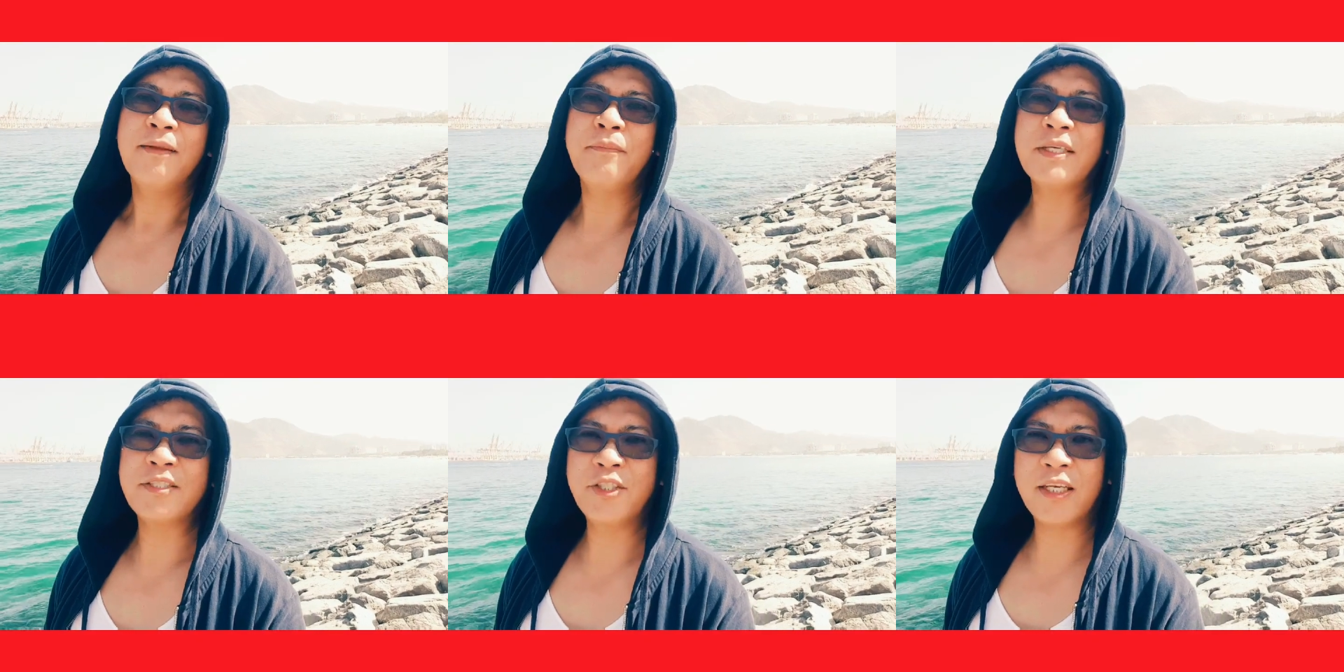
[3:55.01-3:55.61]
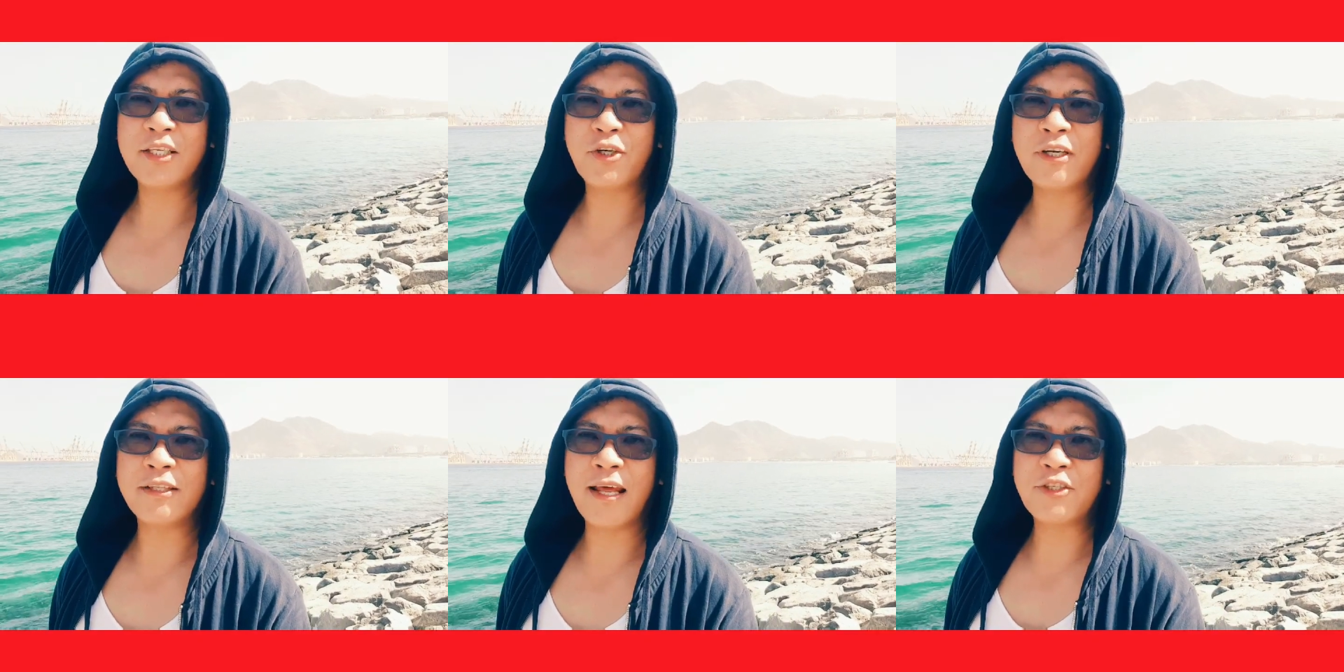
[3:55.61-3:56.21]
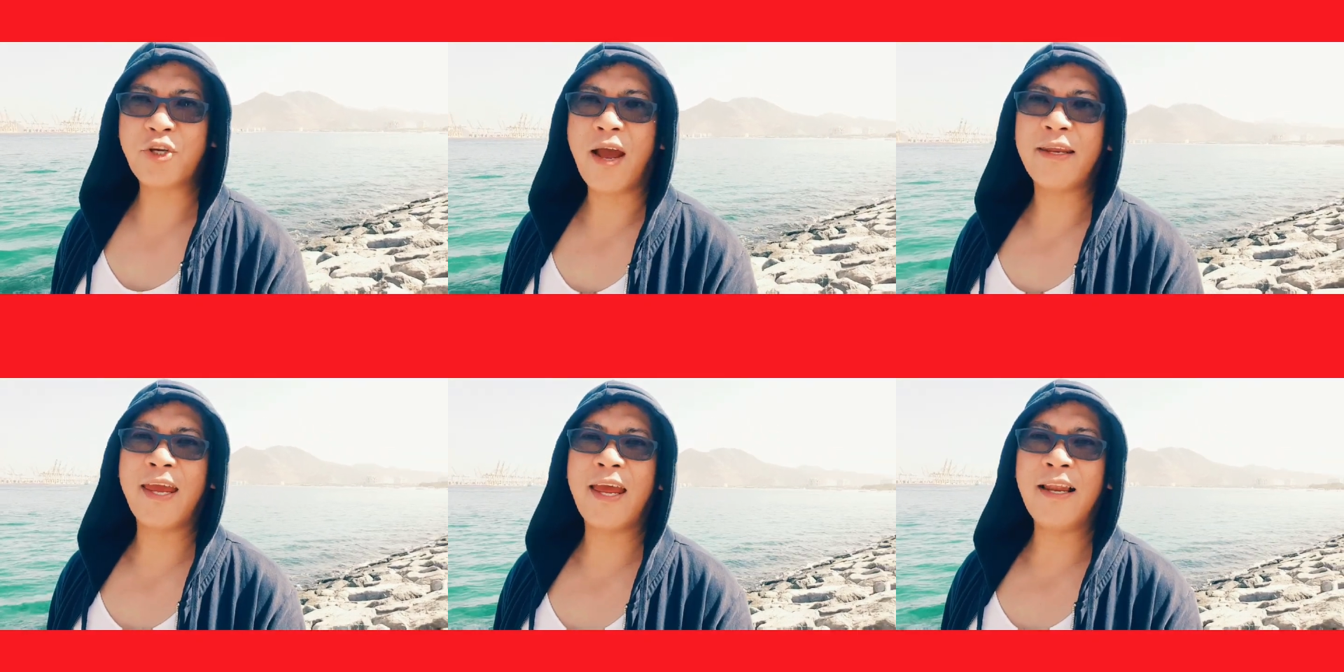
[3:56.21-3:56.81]
Miss Gina Jornadal
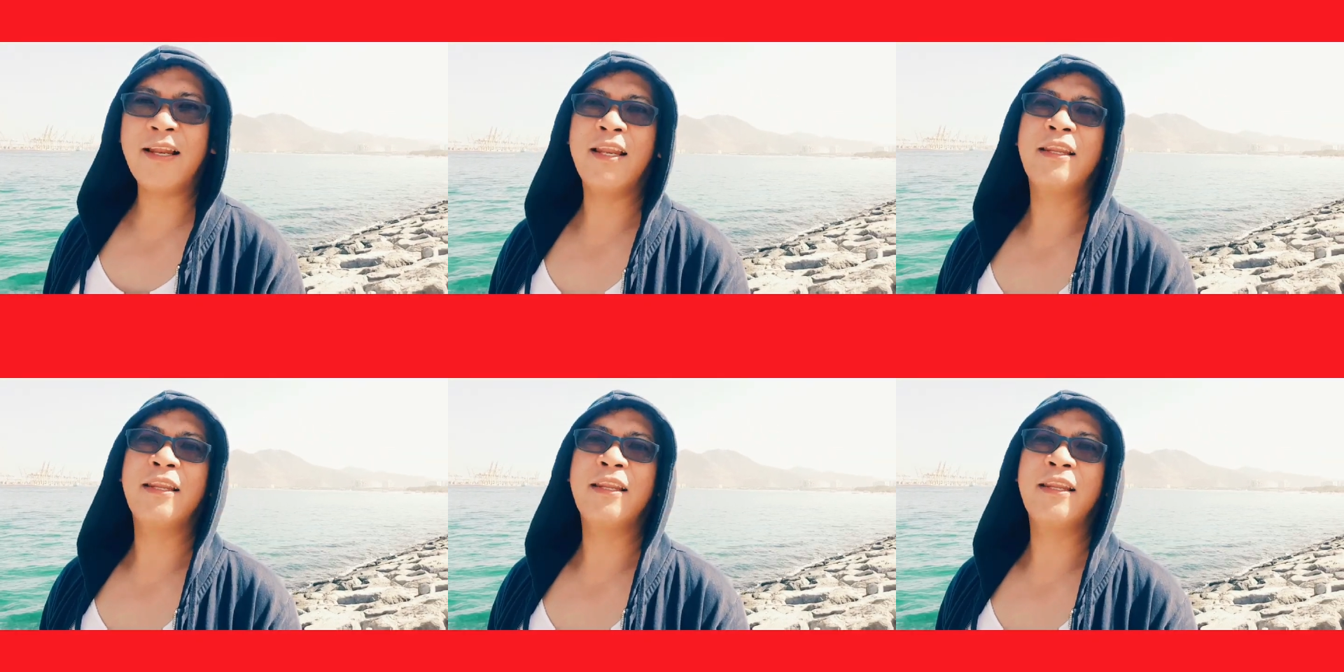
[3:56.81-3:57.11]
channel.